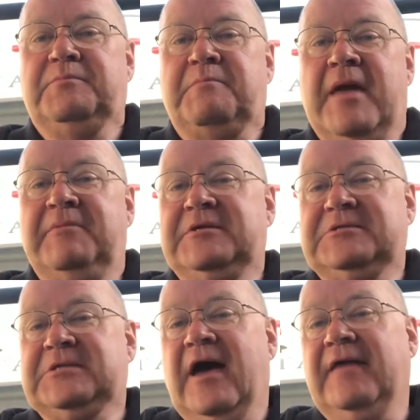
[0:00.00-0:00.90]
maybe
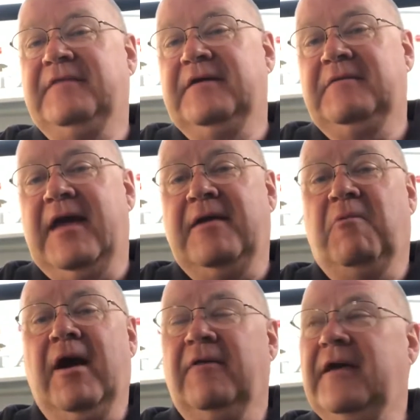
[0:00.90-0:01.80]
decide that, hey,
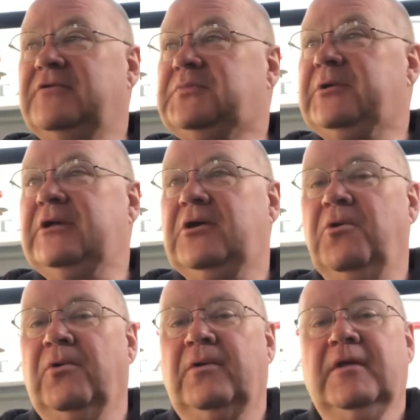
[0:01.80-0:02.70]
wow, that's pretty
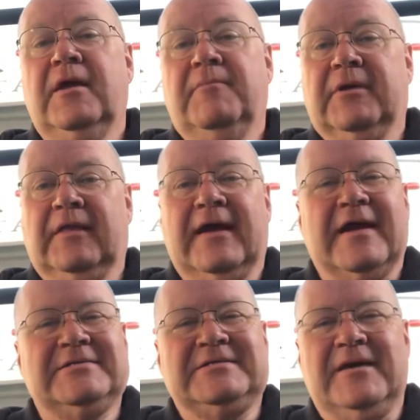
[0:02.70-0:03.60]
cool. But
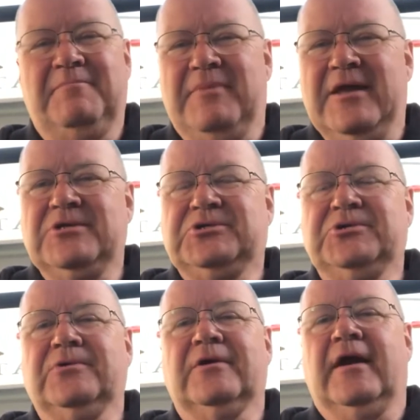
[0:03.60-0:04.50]
like I said, be
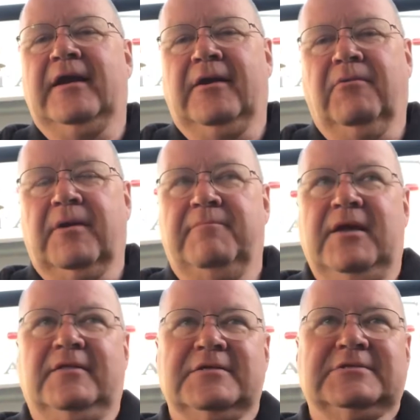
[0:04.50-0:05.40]
sure, and I don't want to
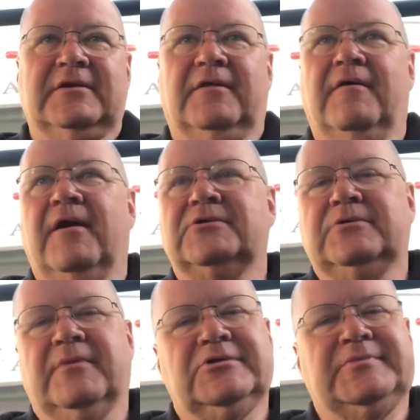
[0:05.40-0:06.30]
beat this into the ground
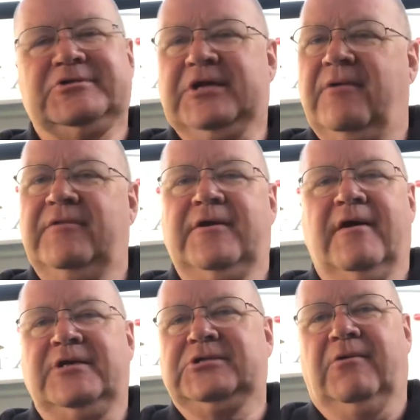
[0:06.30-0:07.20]
too much, but check with
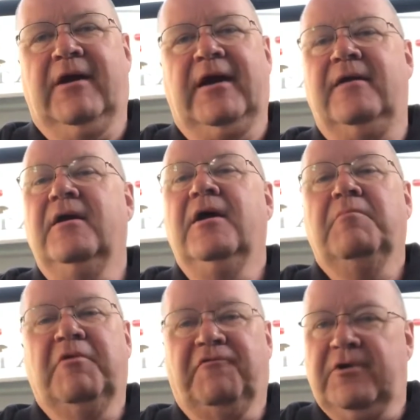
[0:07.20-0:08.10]
your HOA
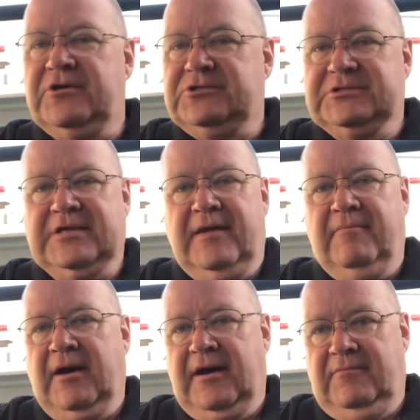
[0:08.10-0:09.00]
before you just take
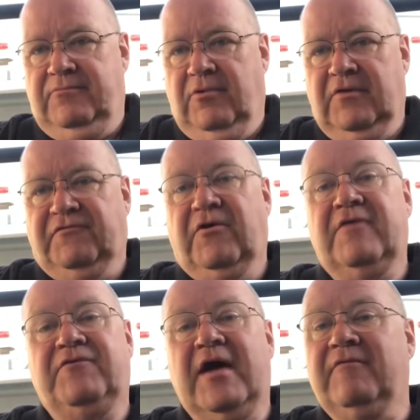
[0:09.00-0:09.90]
my word for
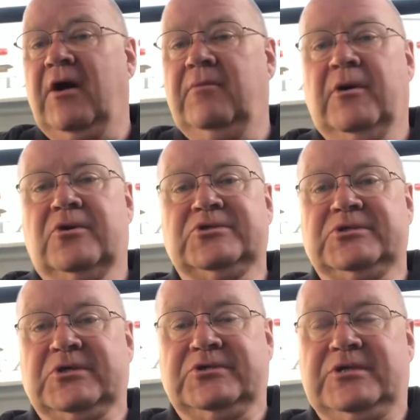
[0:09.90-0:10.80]
it. If you have a homeowners
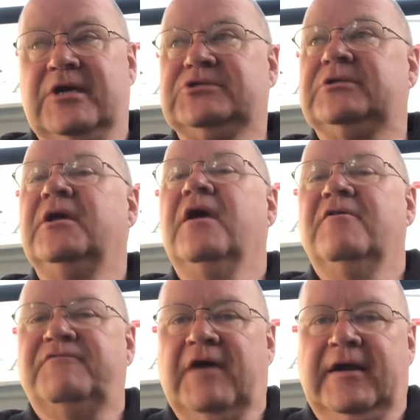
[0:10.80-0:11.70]
association,
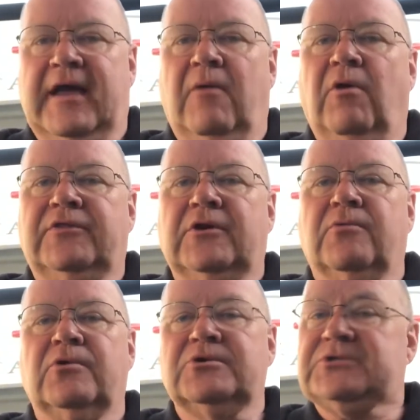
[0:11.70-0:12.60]
find out what their
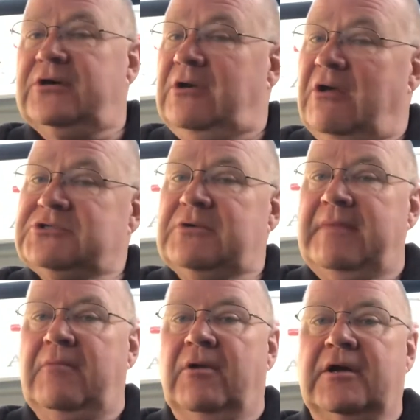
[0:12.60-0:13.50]
rules are. You also
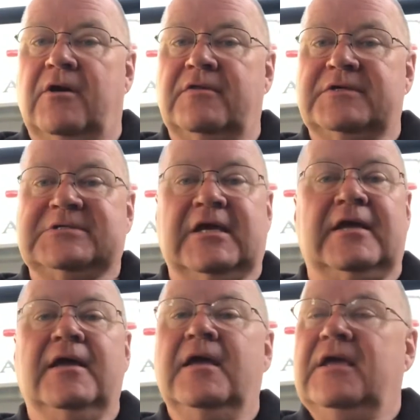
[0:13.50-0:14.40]
may want to go to the city.